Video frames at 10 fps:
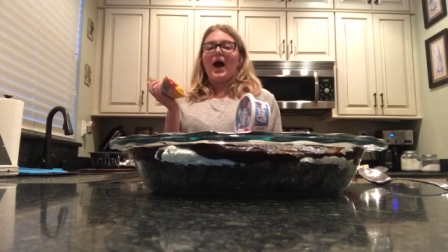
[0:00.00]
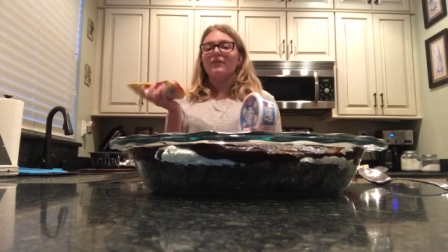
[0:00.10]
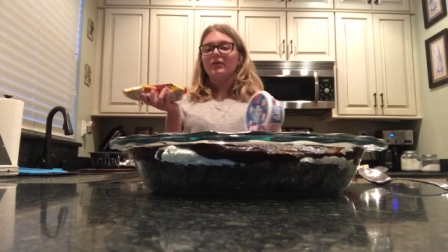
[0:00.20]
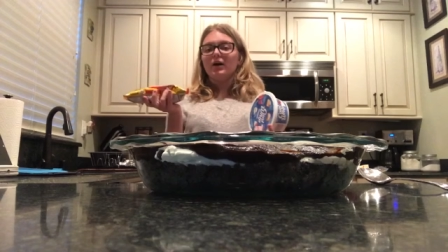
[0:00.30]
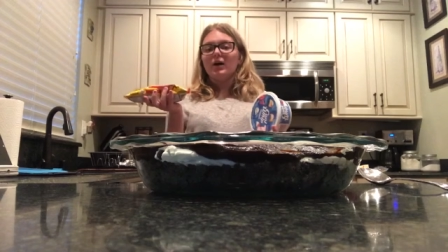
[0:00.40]

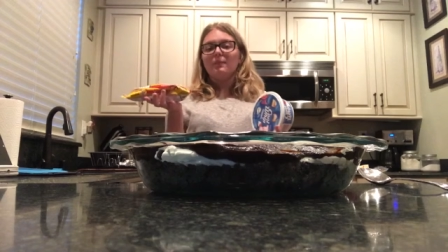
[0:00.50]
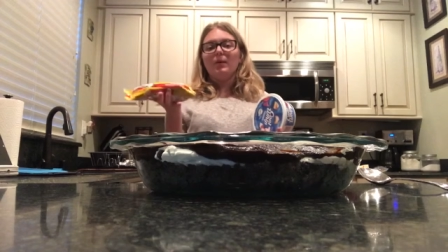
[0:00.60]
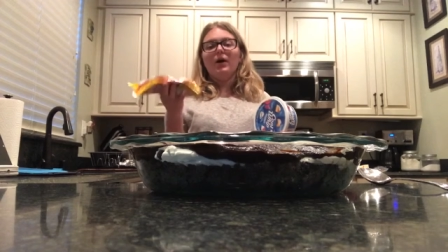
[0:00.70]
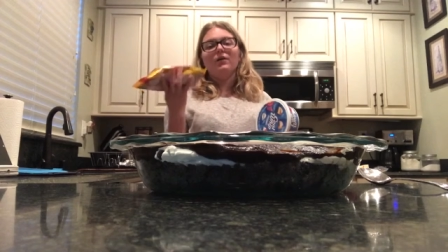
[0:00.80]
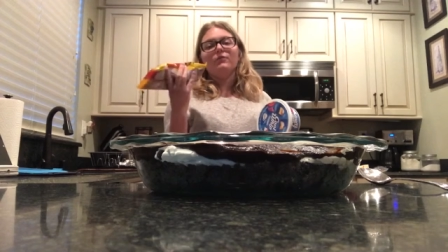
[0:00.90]
half a cup
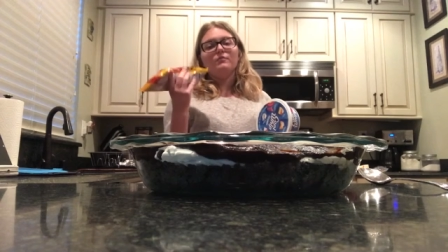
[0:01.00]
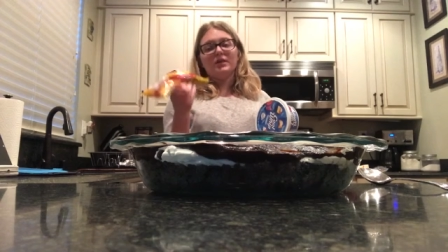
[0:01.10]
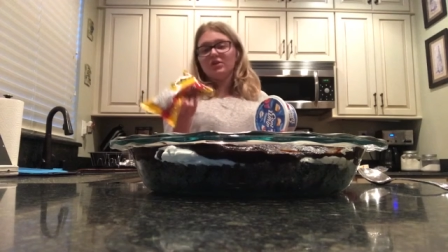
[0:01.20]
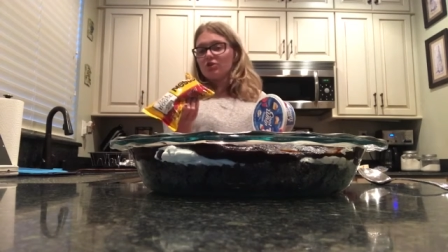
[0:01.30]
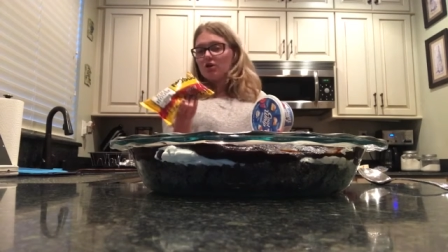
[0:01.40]
of
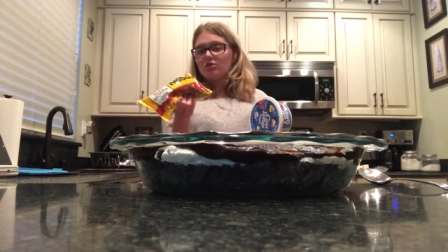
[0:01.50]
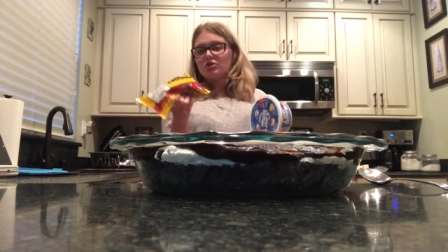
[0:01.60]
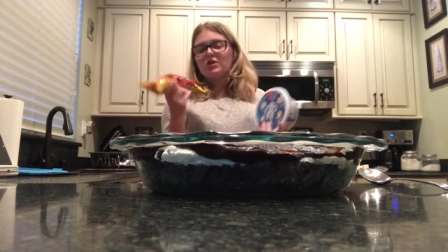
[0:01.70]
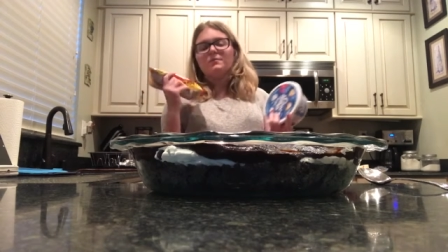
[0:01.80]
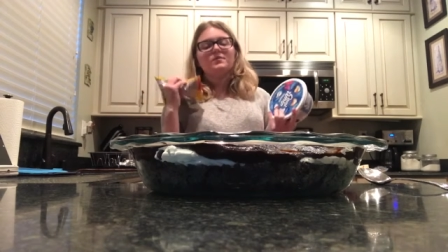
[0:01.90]
mini chocolate
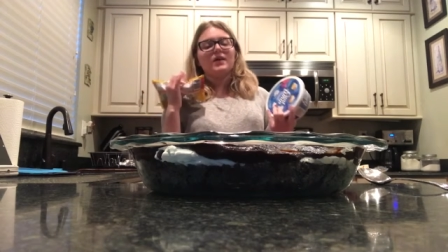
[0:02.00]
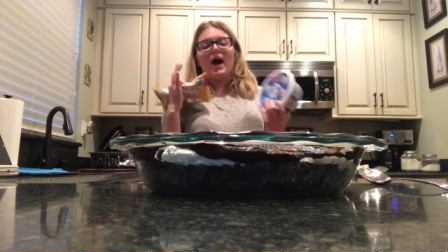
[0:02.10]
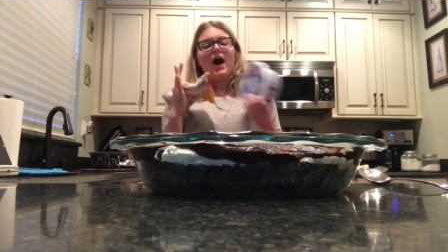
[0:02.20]
chips.